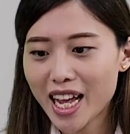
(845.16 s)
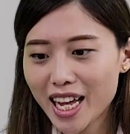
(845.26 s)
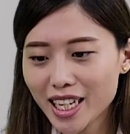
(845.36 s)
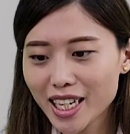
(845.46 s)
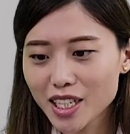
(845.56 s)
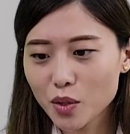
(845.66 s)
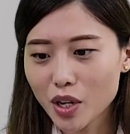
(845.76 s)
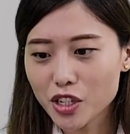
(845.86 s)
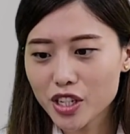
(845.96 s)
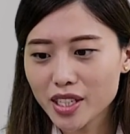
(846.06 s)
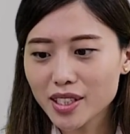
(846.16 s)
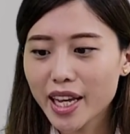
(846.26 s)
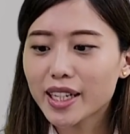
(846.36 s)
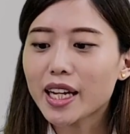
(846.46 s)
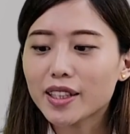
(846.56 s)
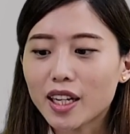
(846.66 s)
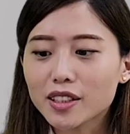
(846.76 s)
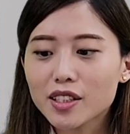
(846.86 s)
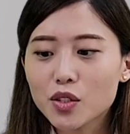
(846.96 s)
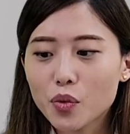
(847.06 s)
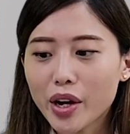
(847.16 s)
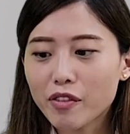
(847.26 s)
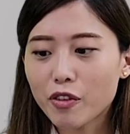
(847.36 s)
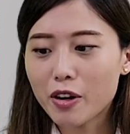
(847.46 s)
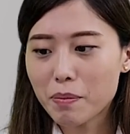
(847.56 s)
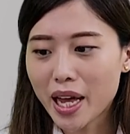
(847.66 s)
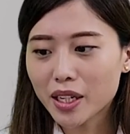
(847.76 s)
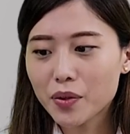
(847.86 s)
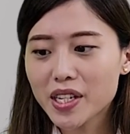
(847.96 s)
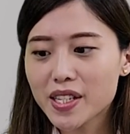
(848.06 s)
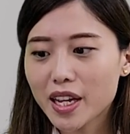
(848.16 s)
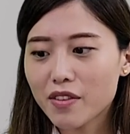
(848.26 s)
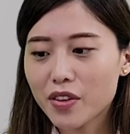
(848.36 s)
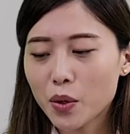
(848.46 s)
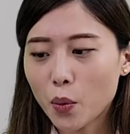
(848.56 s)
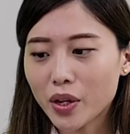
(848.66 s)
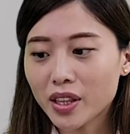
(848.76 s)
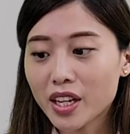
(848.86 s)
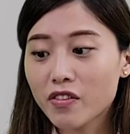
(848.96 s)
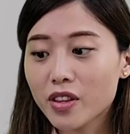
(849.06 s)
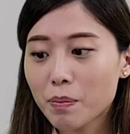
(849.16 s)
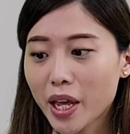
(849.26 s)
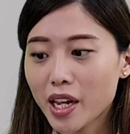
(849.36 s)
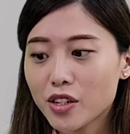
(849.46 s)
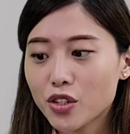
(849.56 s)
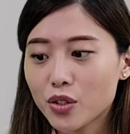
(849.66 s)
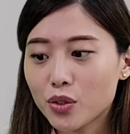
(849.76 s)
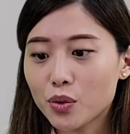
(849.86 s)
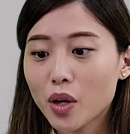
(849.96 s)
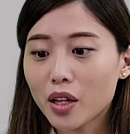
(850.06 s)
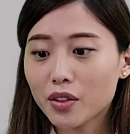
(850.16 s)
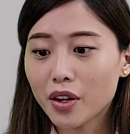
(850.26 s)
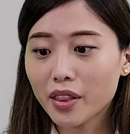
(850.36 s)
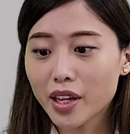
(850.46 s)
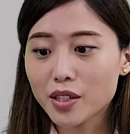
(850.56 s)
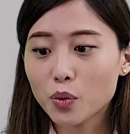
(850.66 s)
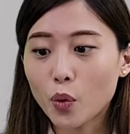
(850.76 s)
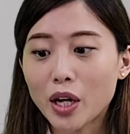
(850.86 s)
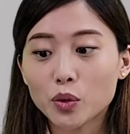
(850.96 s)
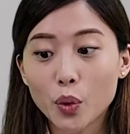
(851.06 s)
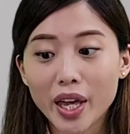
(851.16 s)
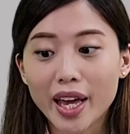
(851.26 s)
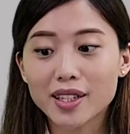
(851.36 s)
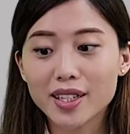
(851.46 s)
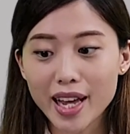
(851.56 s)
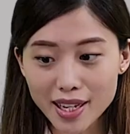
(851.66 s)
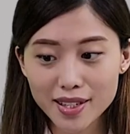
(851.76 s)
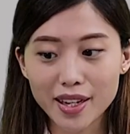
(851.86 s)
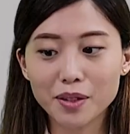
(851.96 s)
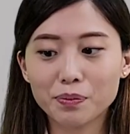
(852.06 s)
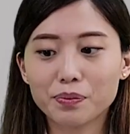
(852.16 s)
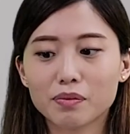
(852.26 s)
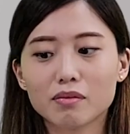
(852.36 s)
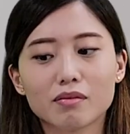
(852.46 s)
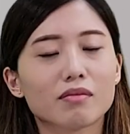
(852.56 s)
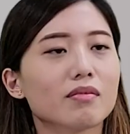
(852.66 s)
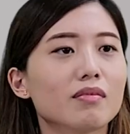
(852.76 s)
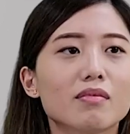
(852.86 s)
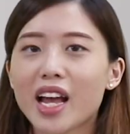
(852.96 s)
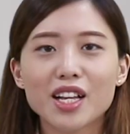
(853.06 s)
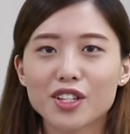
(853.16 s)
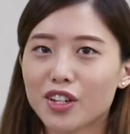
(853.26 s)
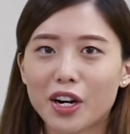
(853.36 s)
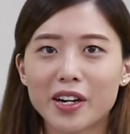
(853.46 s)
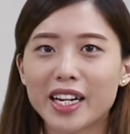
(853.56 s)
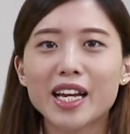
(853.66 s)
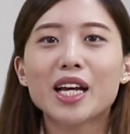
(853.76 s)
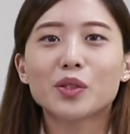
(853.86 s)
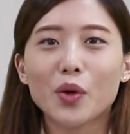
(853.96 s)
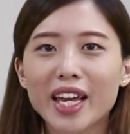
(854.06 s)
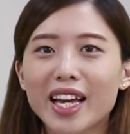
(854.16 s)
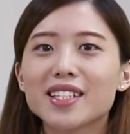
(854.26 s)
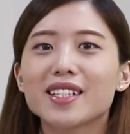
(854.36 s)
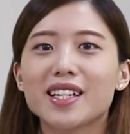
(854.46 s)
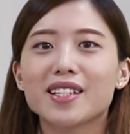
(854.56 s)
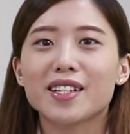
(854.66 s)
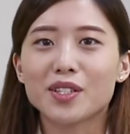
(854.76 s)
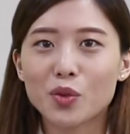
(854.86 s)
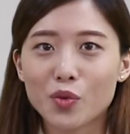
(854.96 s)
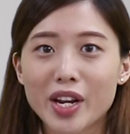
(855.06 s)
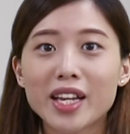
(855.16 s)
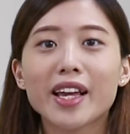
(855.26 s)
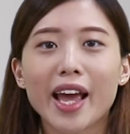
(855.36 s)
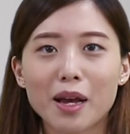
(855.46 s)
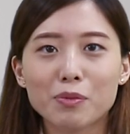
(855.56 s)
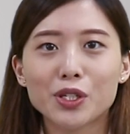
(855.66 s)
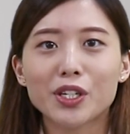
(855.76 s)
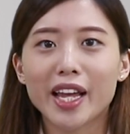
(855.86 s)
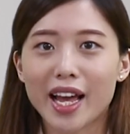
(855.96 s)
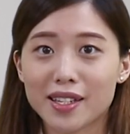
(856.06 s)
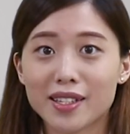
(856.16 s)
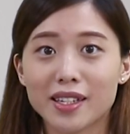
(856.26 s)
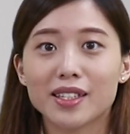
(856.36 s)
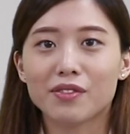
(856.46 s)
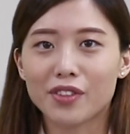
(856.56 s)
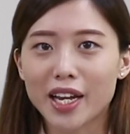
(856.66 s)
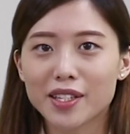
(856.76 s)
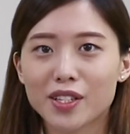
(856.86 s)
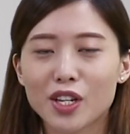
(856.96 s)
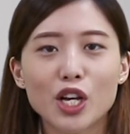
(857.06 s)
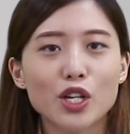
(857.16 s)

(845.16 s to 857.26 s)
Next question, can I lock the screen for battery saving or leave the page to do other things while TwinX casting? Sorry, TwinX is a screen capture casting device,